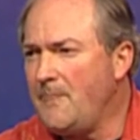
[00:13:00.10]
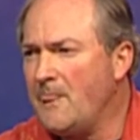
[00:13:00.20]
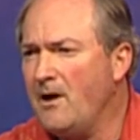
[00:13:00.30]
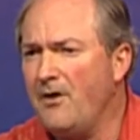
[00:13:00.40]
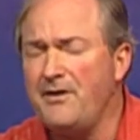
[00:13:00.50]

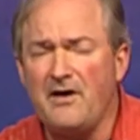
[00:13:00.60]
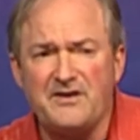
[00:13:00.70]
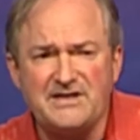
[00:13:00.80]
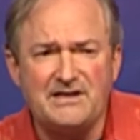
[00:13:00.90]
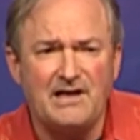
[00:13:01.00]
On the other
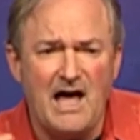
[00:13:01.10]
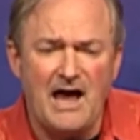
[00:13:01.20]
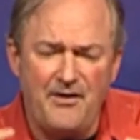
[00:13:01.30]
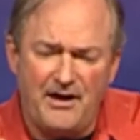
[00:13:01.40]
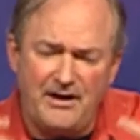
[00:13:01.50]
line,
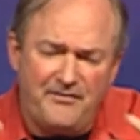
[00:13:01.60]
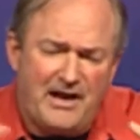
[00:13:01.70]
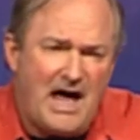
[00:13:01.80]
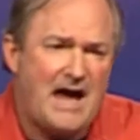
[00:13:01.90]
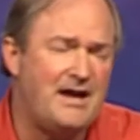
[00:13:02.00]
on the end of the
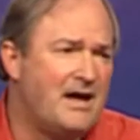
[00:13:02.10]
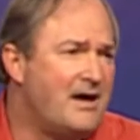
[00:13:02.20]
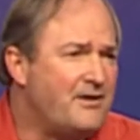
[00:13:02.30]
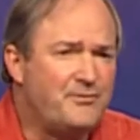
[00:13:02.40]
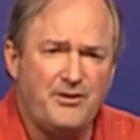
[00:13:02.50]
line,
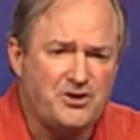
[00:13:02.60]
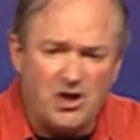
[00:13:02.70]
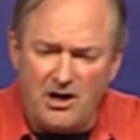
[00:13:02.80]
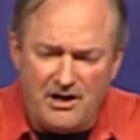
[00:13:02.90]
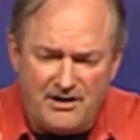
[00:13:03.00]
uh,
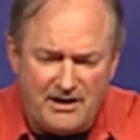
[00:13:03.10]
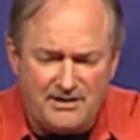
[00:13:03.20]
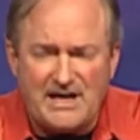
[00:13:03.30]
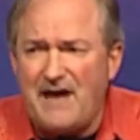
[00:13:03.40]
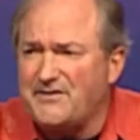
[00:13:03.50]
uh,
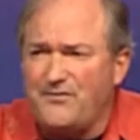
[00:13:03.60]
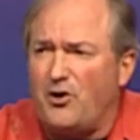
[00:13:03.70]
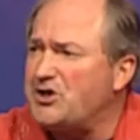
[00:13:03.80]
Dave's voice